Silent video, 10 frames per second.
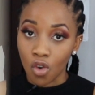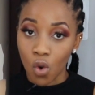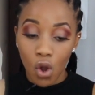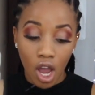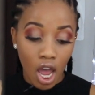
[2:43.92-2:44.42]

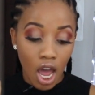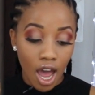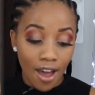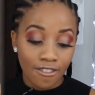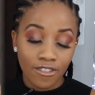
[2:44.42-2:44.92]
for
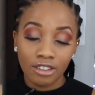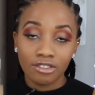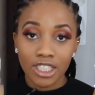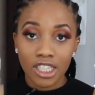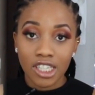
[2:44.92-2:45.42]

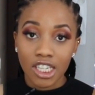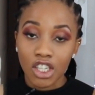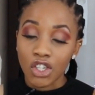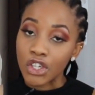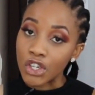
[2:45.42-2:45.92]

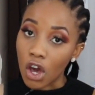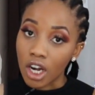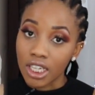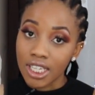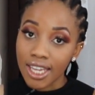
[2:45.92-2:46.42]

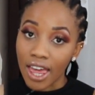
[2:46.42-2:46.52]
$56,